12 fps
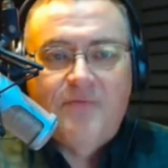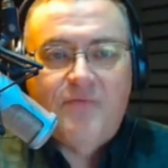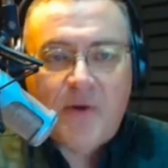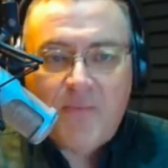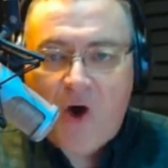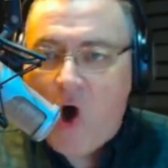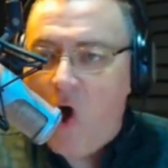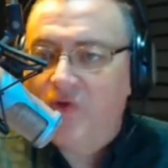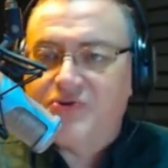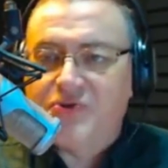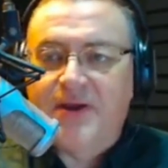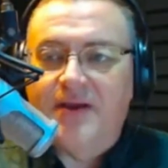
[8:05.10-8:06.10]
from
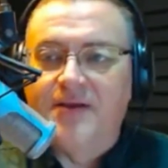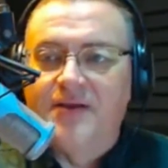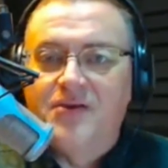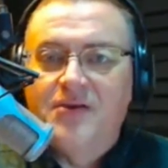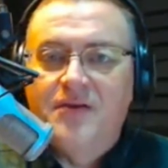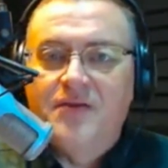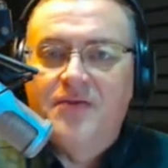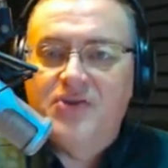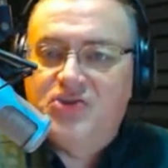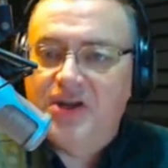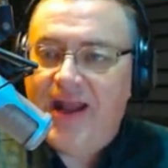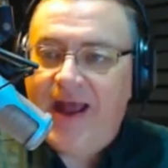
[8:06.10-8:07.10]
altering the
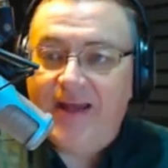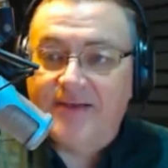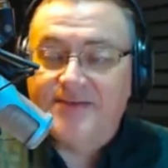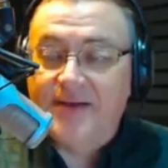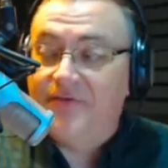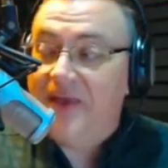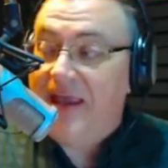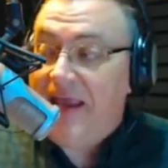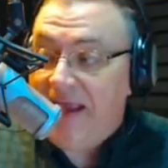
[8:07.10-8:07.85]
genetics of